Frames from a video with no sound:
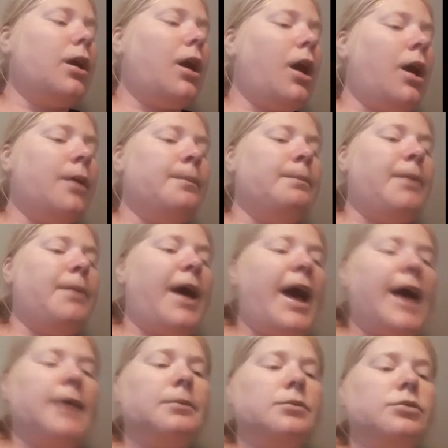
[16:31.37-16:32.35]
Come
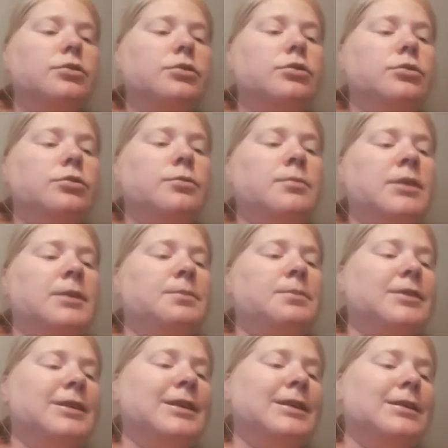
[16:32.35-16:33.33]
back to me,
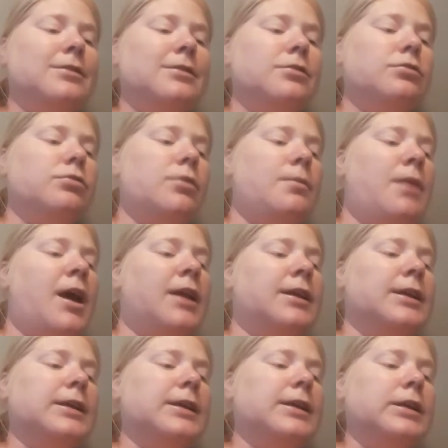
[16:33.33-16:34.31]
please.
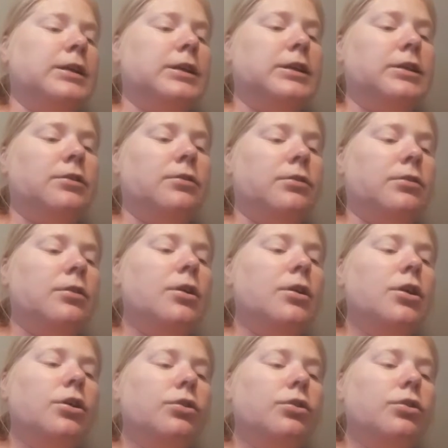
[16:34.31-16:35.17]
Dramatic in tears.